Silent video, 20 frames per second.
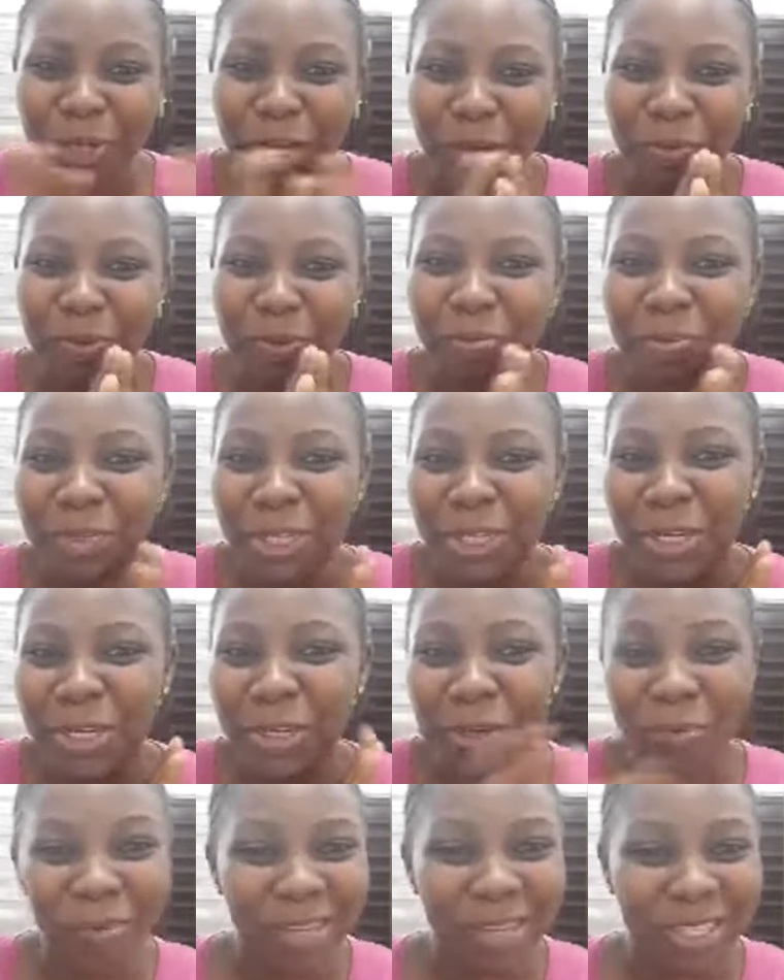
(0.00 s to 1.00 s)
I'm
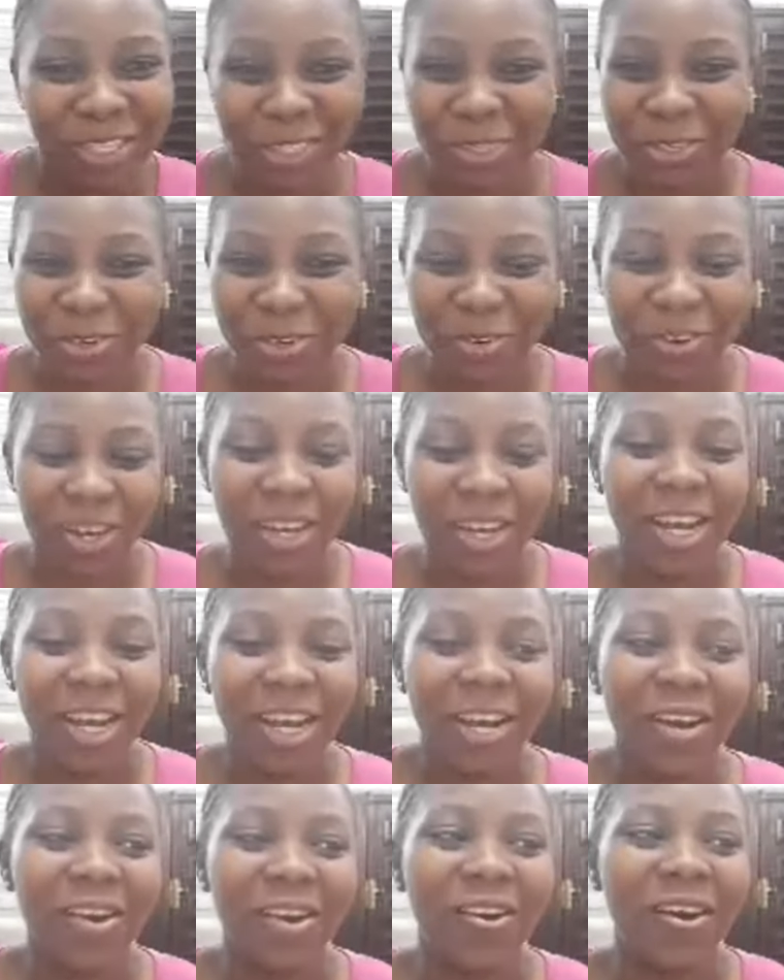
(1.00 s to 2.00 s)
telling you my story.
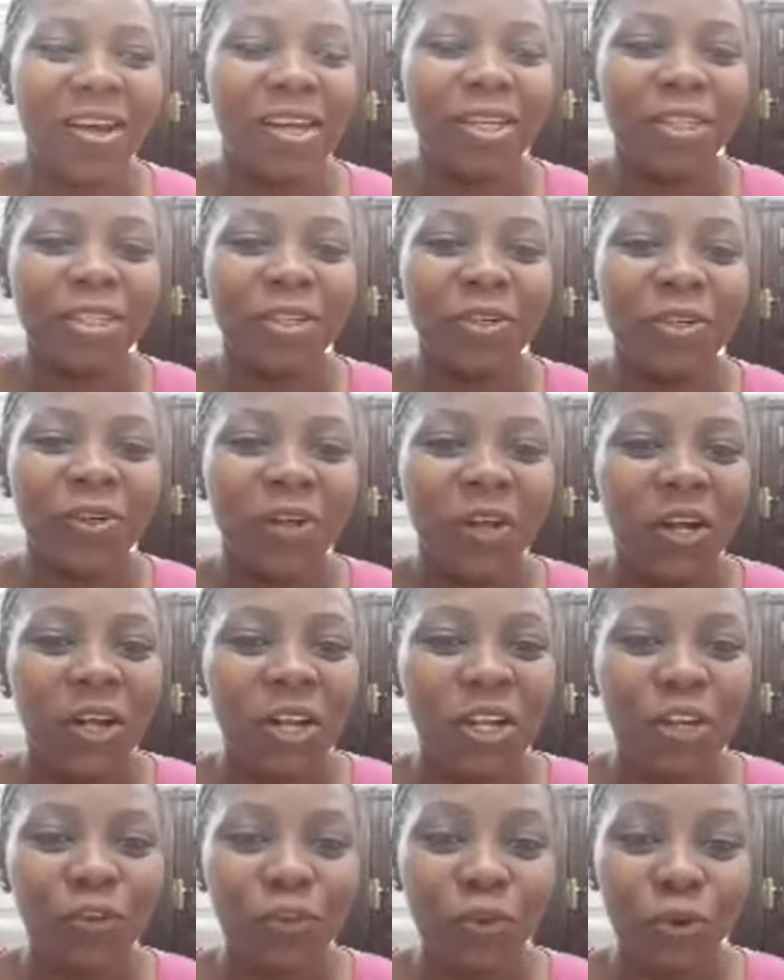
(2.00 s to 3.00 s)
All right. So
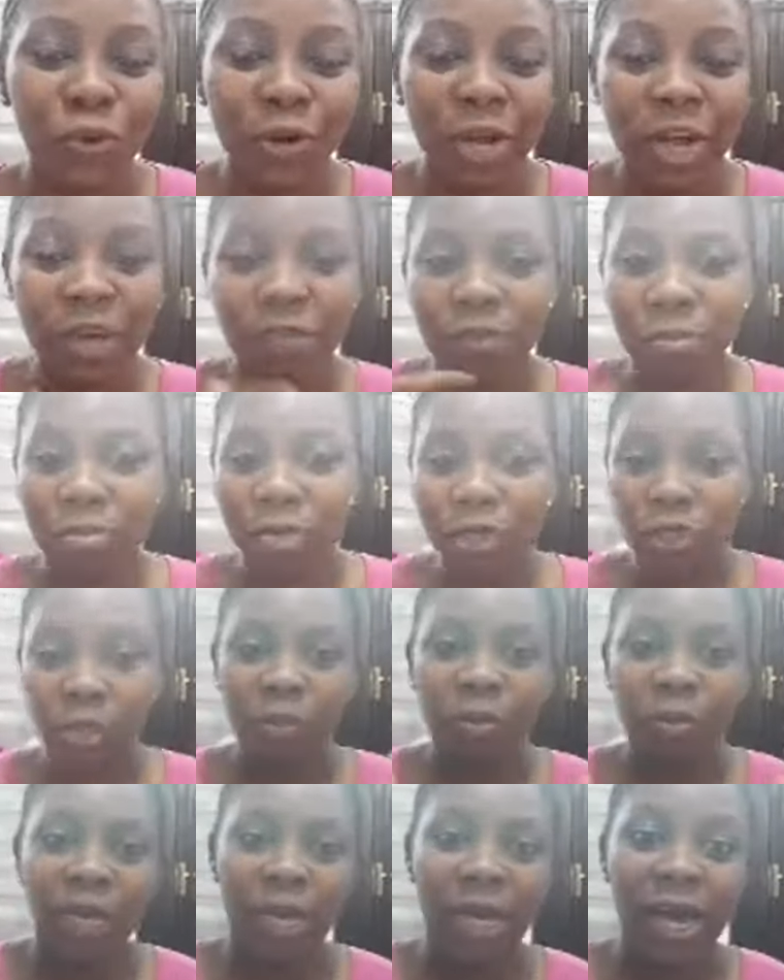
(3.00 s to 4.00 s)
if you don't have the money
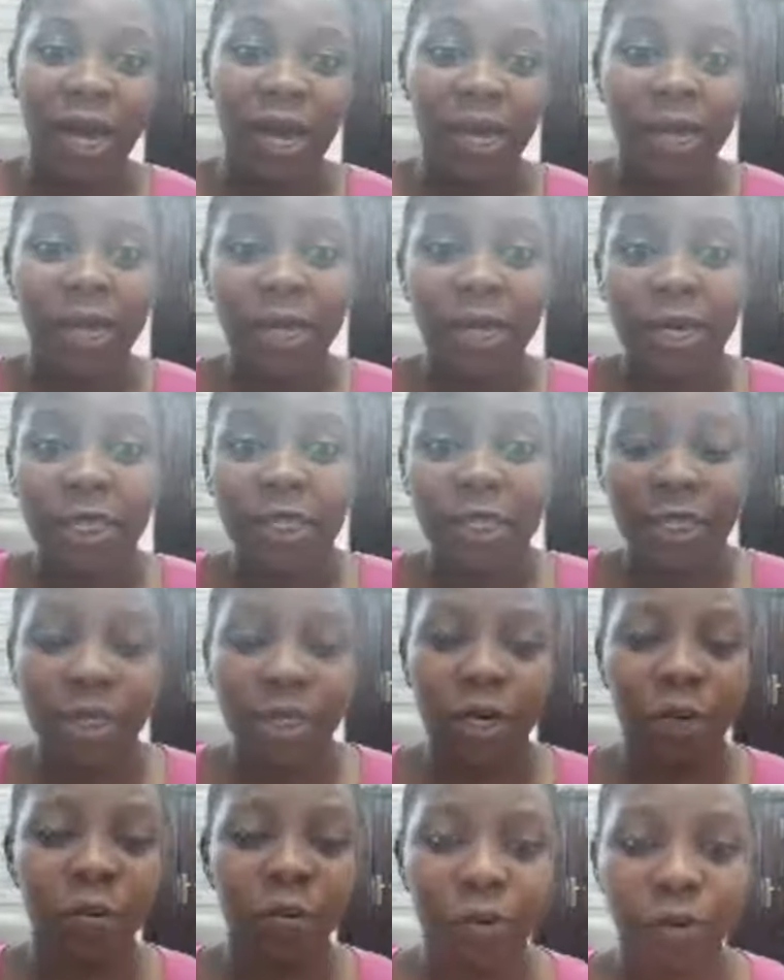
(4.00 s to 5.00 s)
to buy high-end
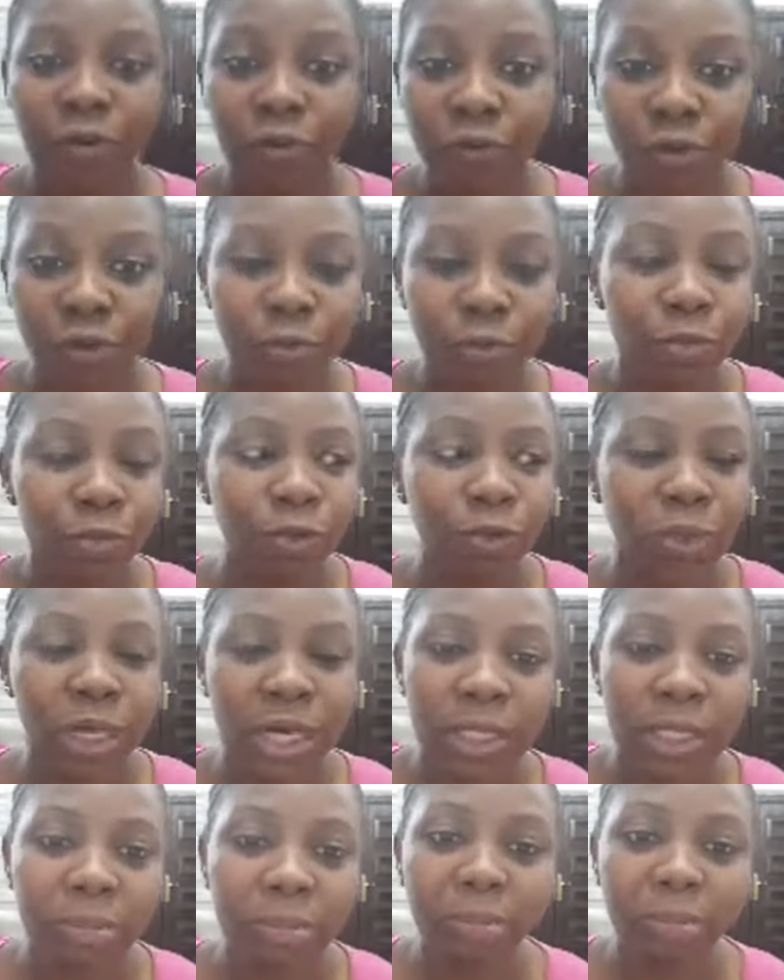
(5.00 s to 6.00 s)
designer perfumes, you
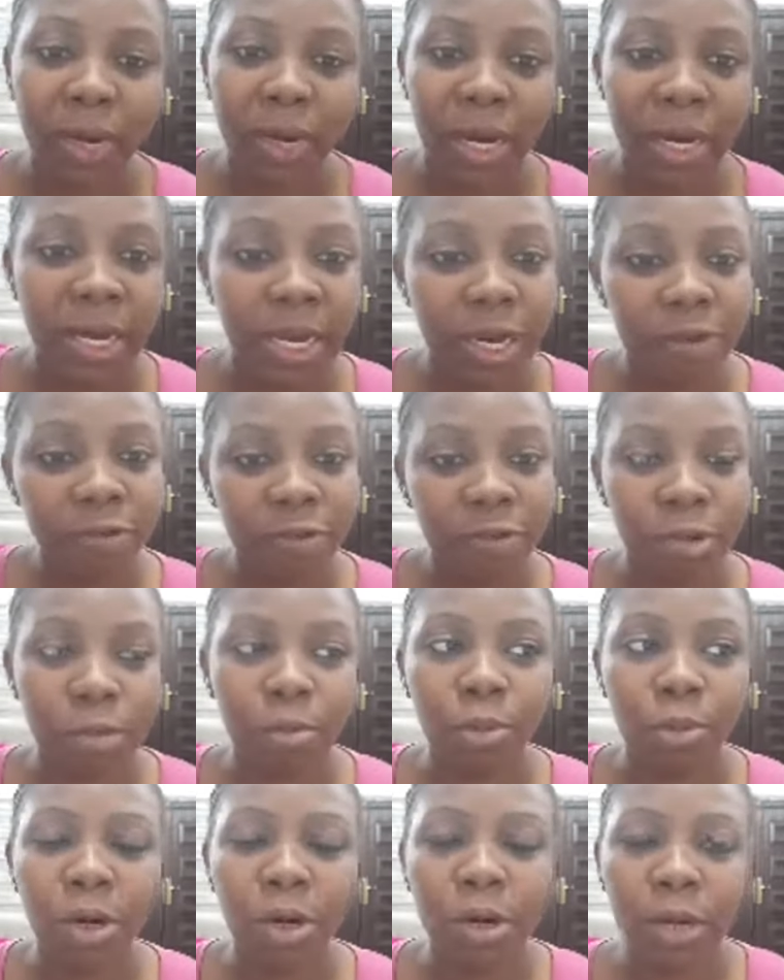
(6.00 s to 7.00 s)
can buy
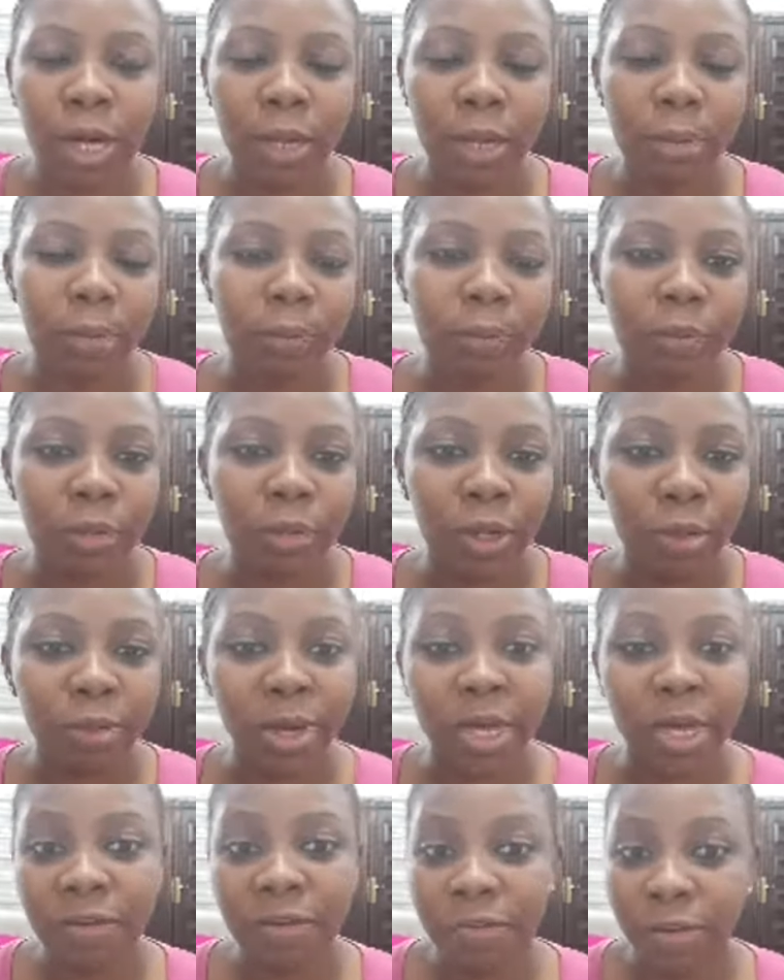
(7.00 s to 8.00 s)
FM. You can
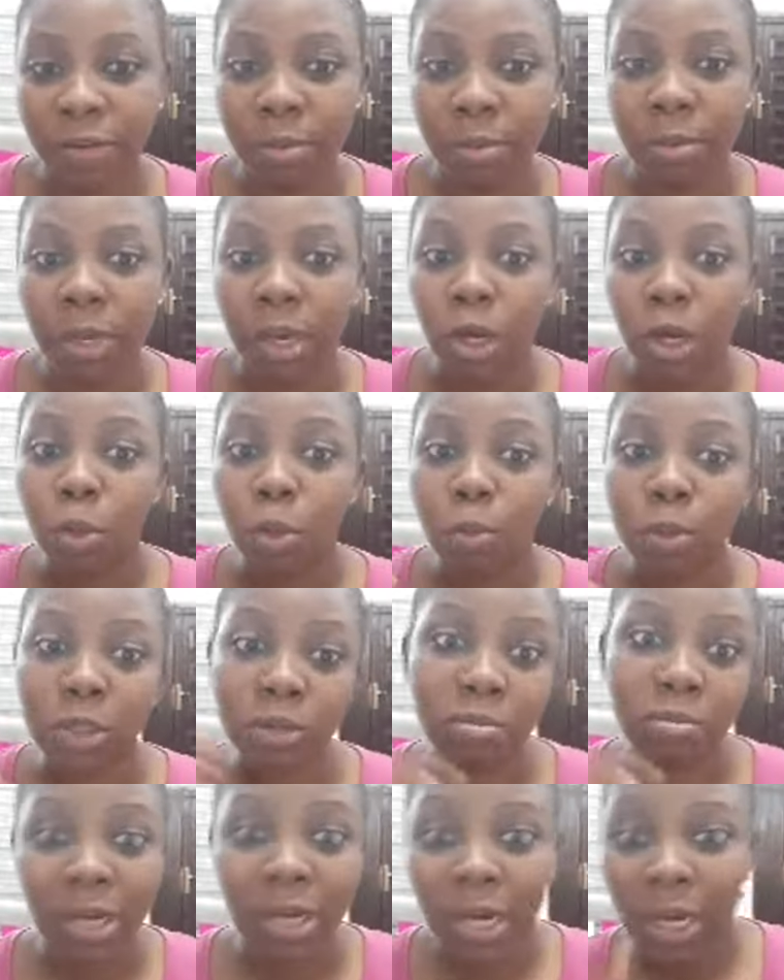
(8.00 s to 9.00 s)
buy FM
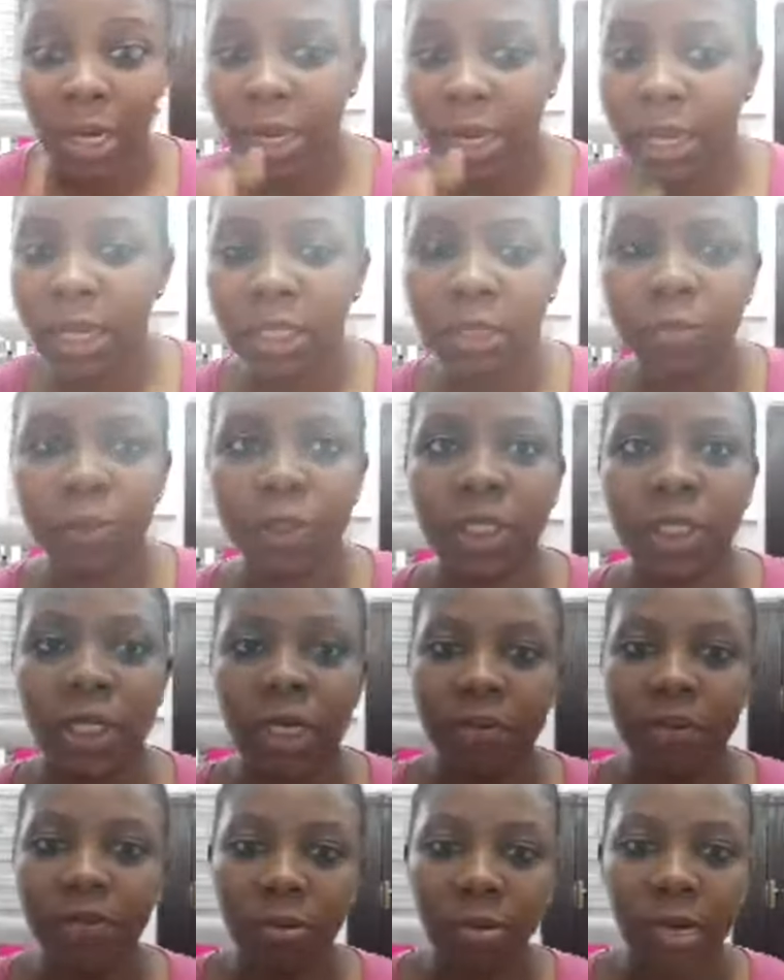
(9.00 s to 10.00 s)
smell alikes. But
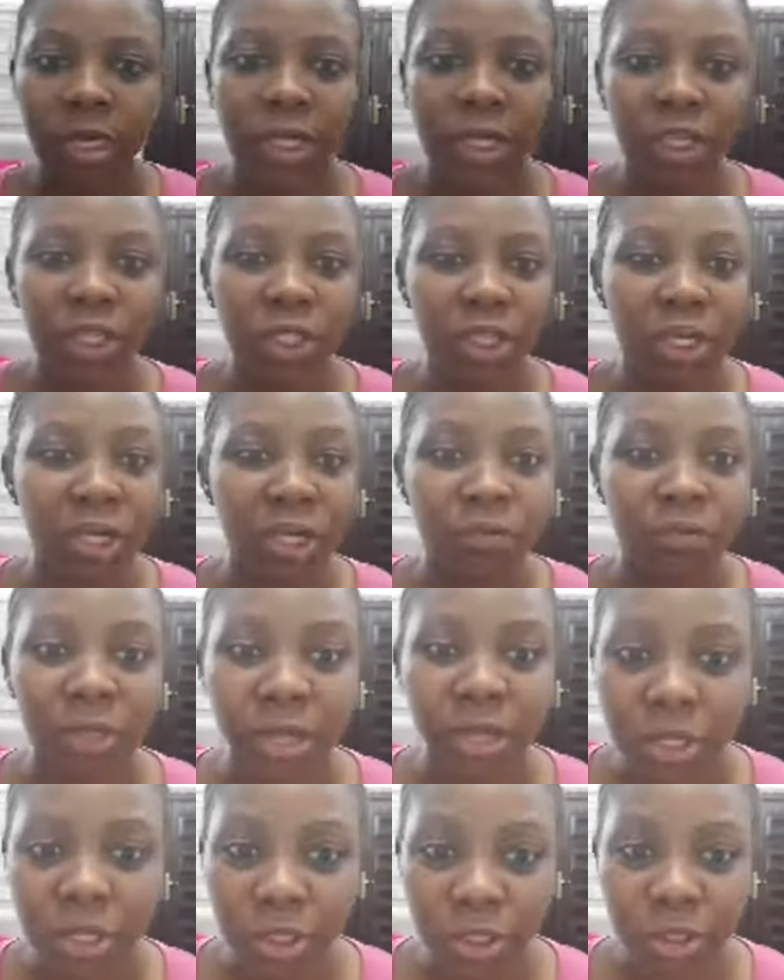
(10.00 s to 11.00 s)
then FM has actually
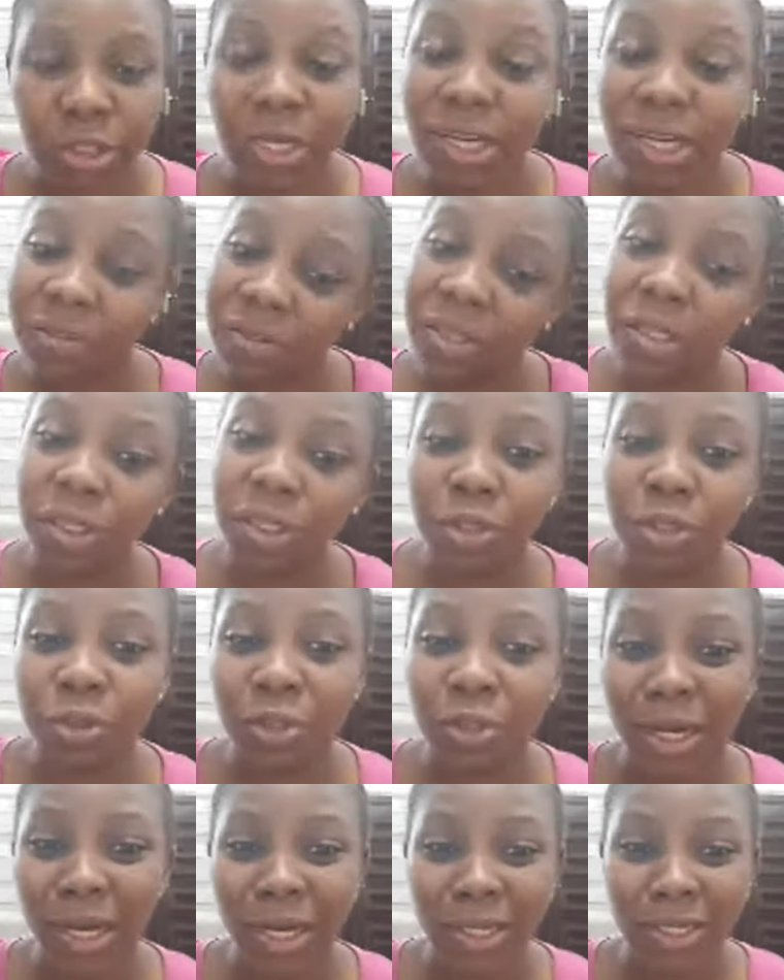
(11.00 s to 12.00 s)
left
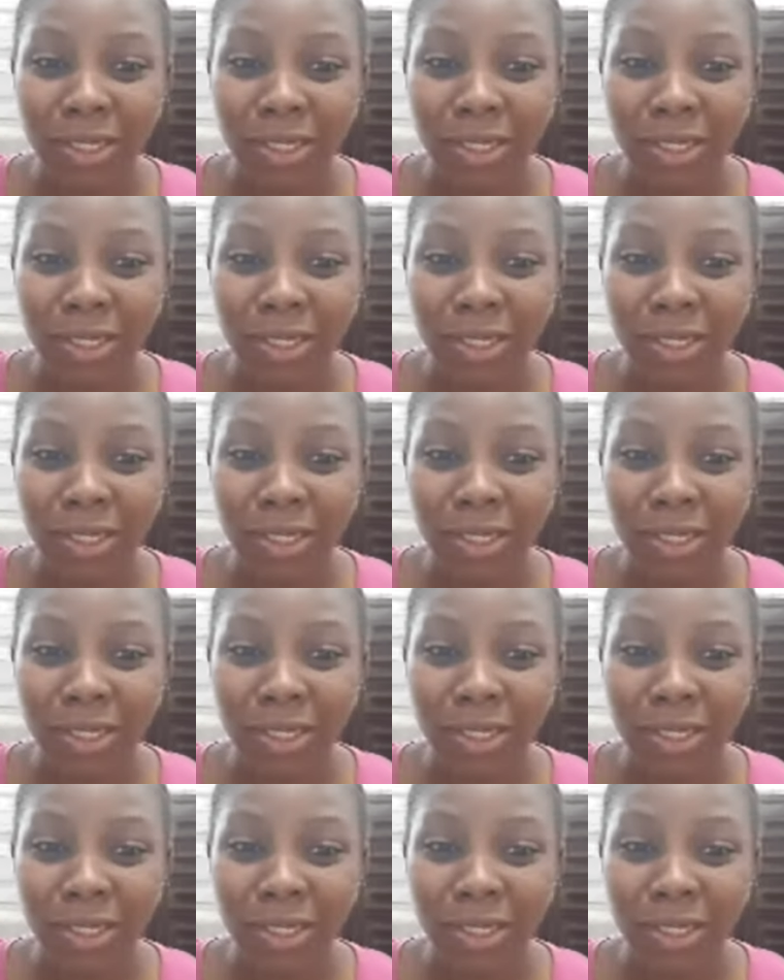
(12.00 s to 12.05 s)
Nigeria